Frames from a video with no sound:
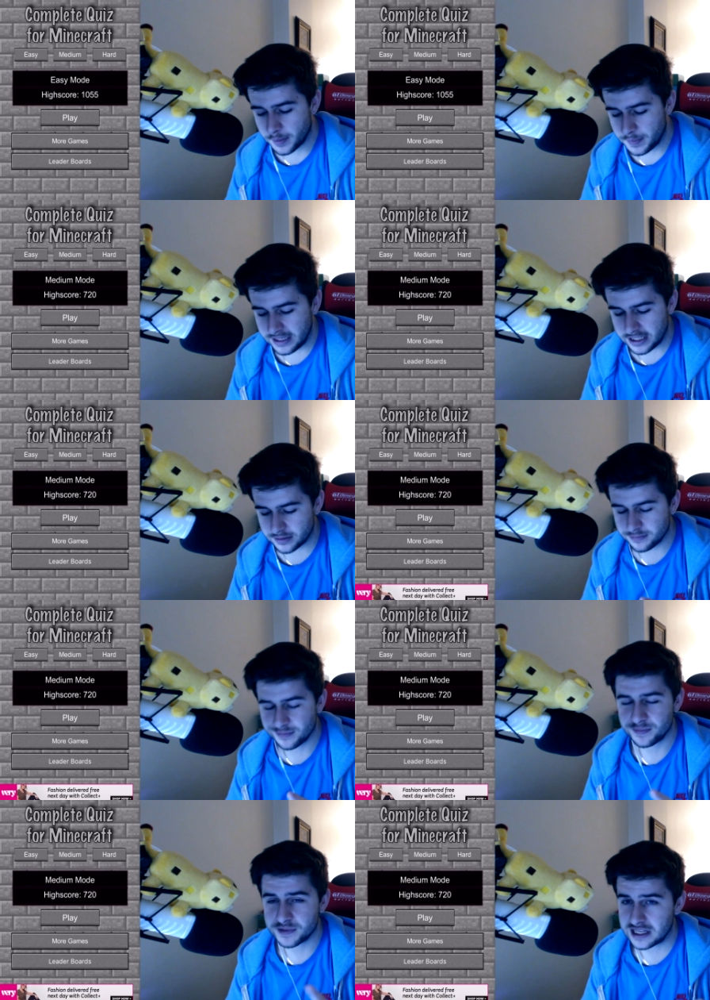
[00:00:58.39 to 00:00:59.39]
medium,
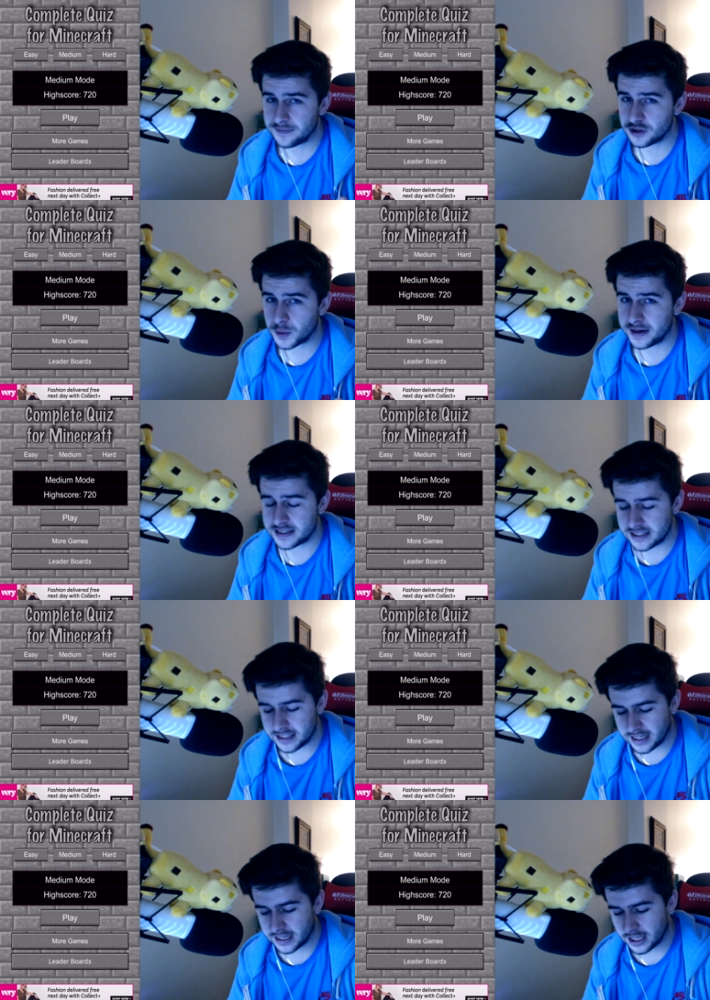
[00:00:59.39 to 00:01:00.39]
720,